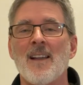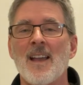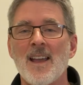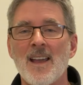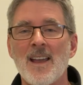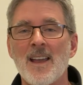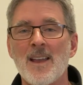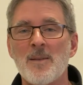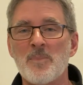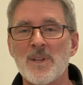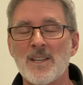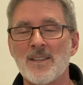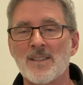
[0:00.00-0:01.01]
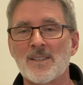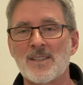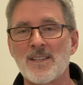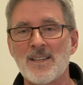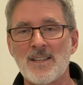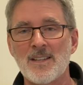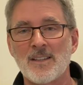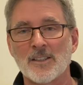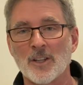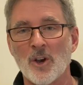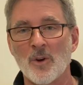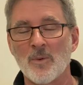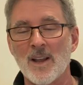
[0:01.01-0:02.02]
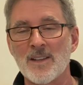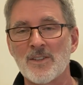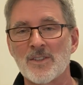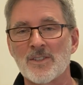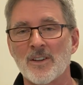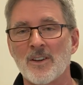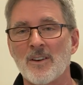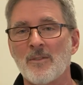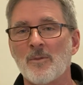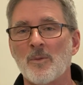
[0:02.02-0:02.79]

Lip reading: A, B, C, low register,